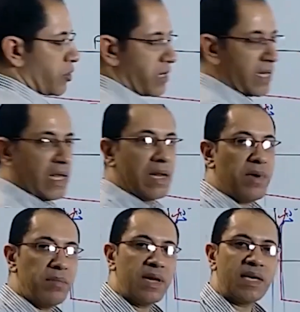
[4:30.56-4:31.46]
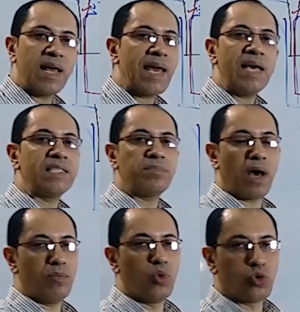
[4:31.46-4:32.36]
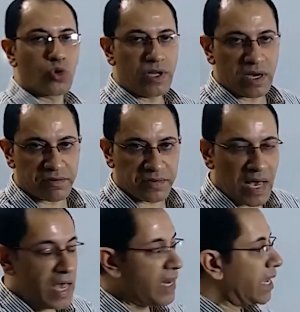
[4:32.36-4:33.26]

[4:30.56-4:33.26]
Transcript: nerve must relay on ganglia,